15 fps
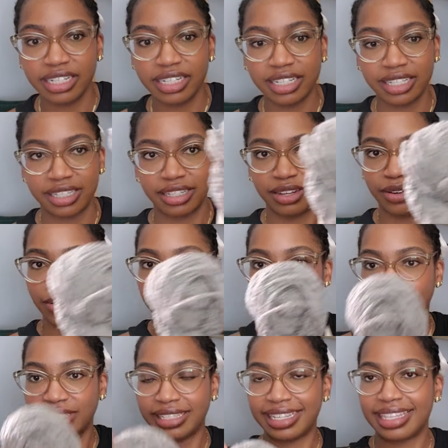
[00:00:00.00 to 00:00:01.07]
so you'll
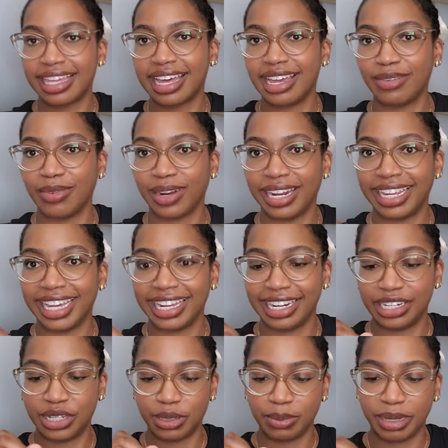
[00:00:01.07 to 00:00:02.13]
see that when I get
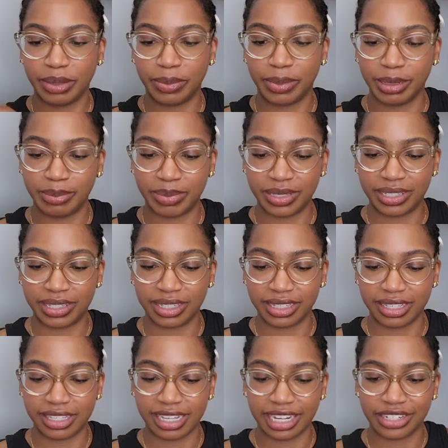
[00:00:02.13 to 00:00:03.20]
into my whips
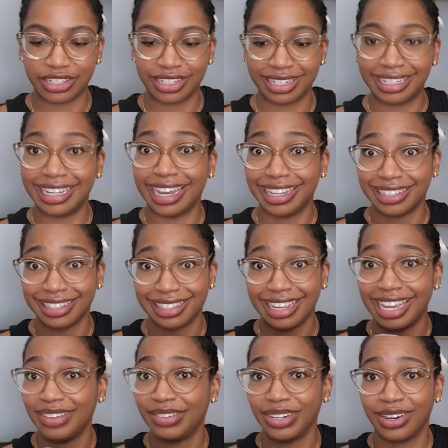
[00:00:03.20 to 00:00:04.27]
section. Yes, I
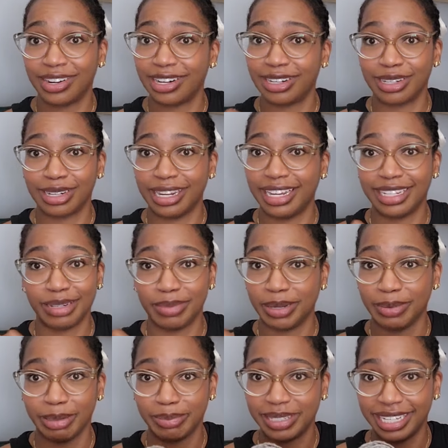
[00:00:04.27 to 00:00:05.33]
haven't got it into my
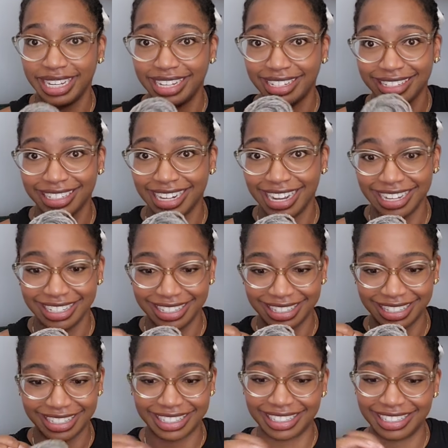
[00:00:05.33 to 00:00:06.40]
whips yet, guys.
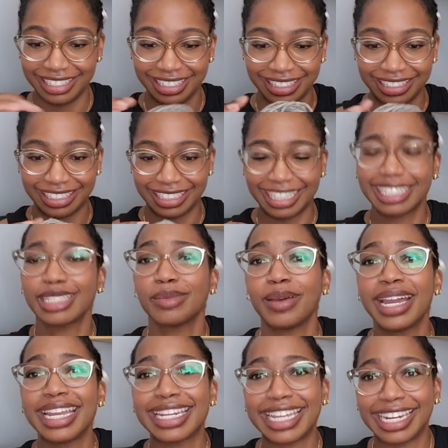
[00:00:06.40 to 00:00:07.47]
This is why
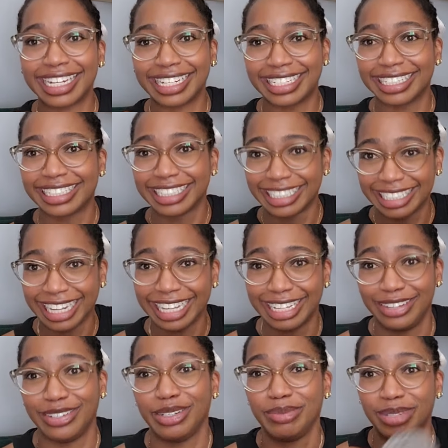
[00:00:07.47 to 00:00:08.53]
I needed the
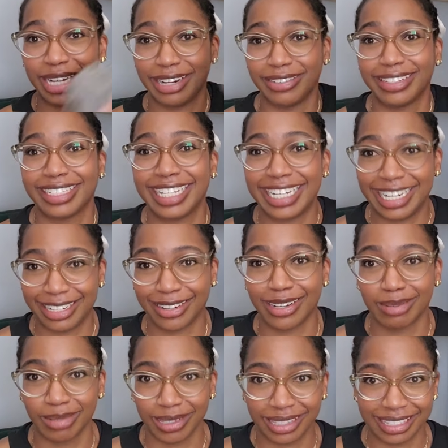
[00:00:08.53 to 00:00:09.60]
YouTube channel, because I need to talk
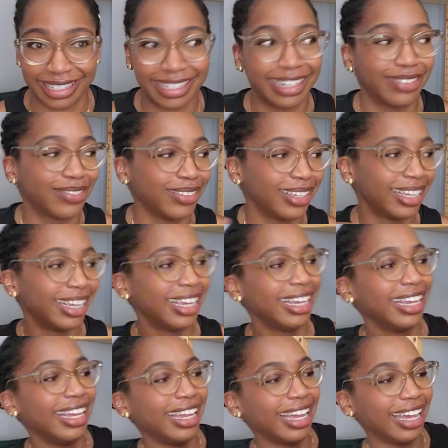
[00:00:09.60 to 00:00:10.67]
about this stuff.
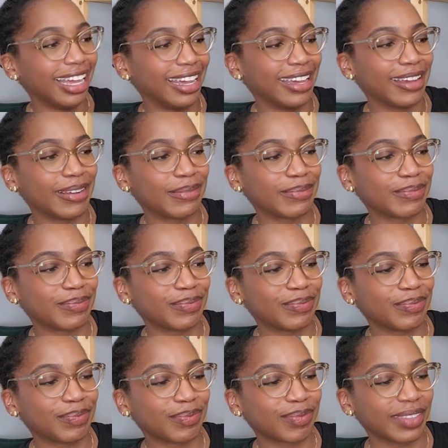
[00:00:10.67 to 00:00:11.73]
And
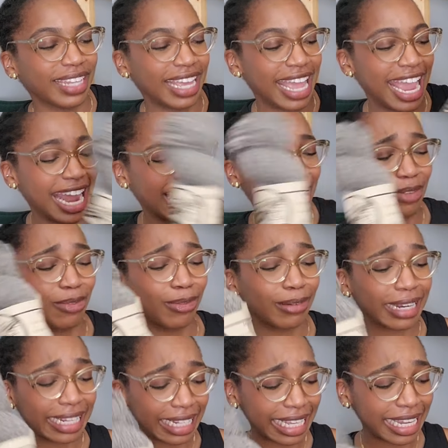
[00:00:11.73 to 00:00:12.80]
I
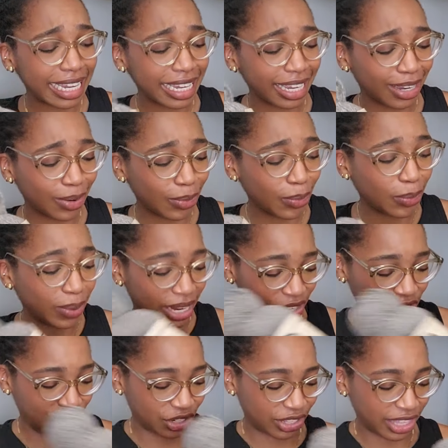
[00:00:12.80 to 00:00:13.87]
really
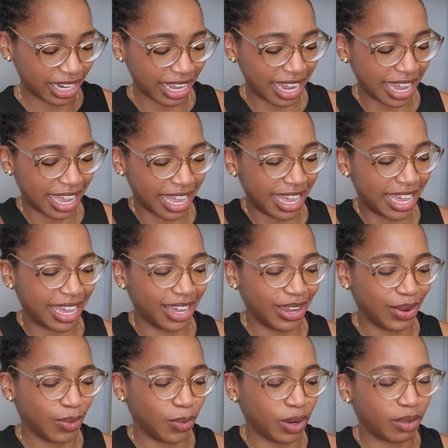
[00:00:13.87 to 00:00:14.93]
wish that I
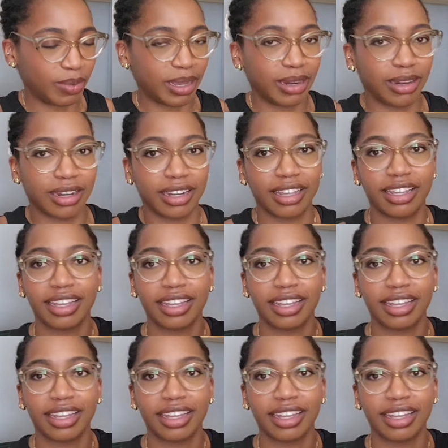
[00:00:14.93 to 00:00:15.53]
would have been